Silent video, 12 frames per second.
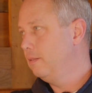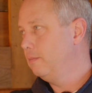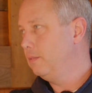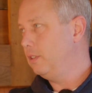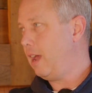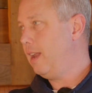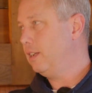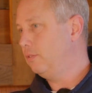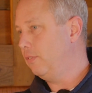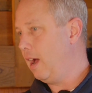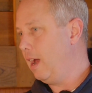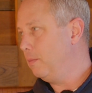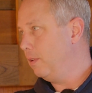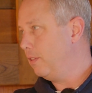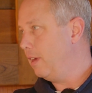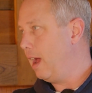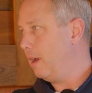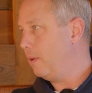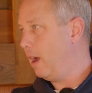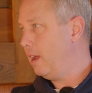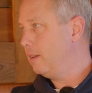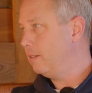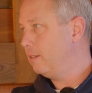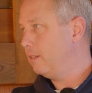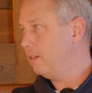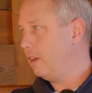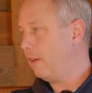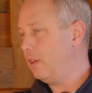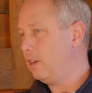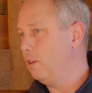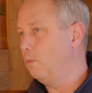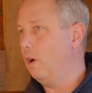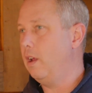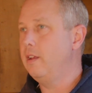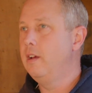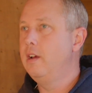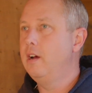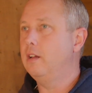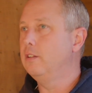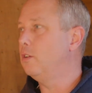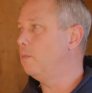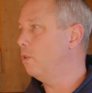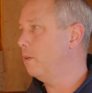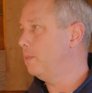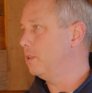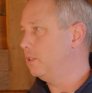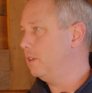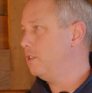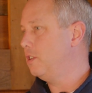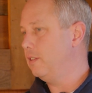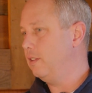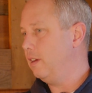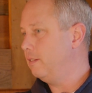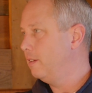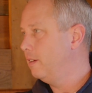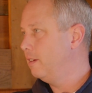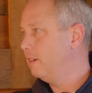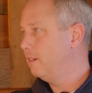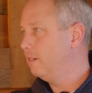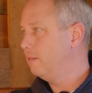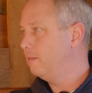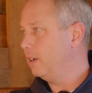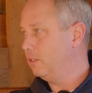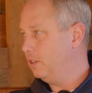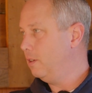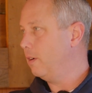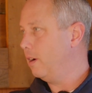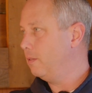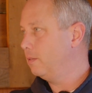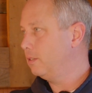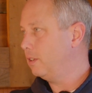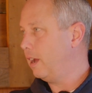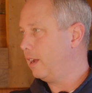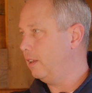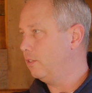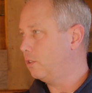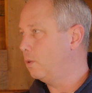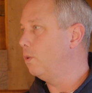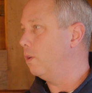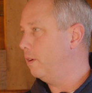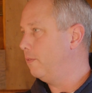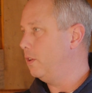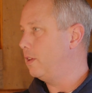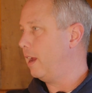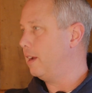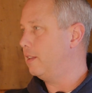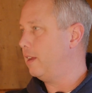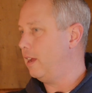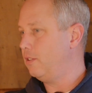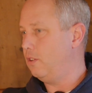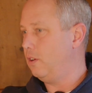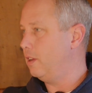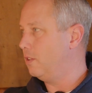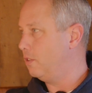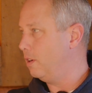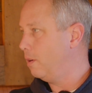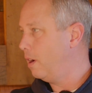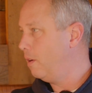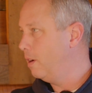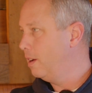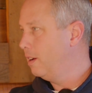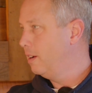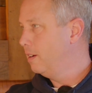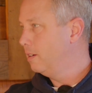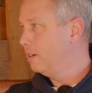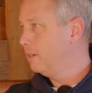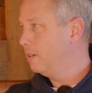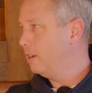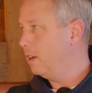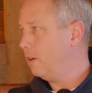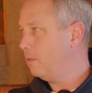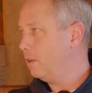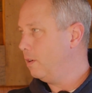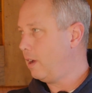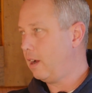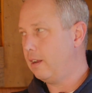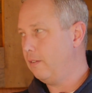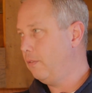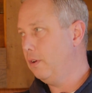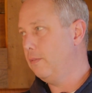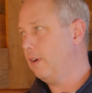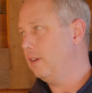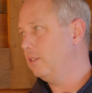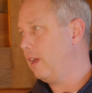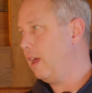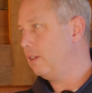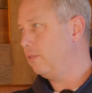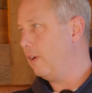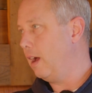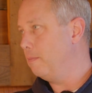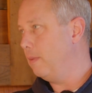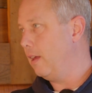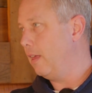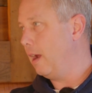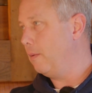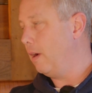satisfied with that, right? I think you want a little more precision than a 0. It's like in school, if you take a test, you get a 0, you know, you're not going to feel very satisfied by that,